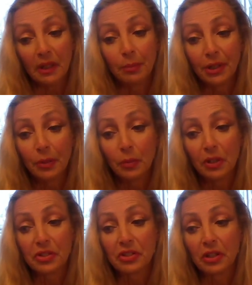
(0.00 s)
But it
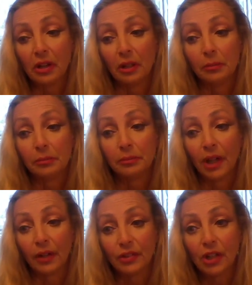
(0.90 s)
was
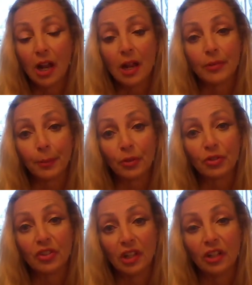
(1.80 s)
every time the
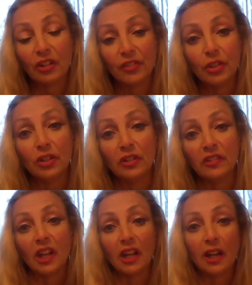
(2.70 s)
person that
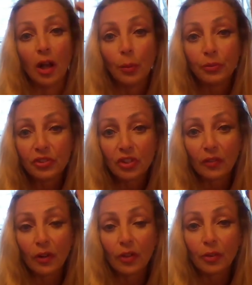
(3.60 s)
intervened and helped
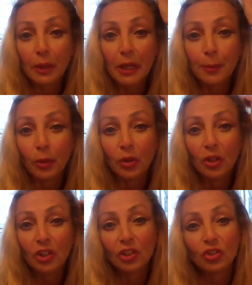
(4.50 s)
several other people